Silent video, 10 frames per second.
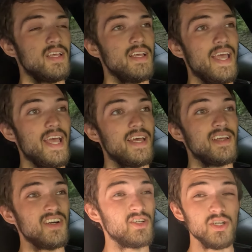and
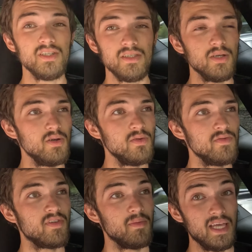a good tune
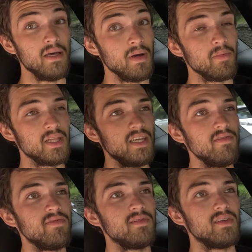from him, I
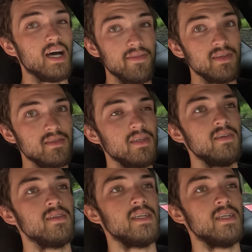believe, obviously,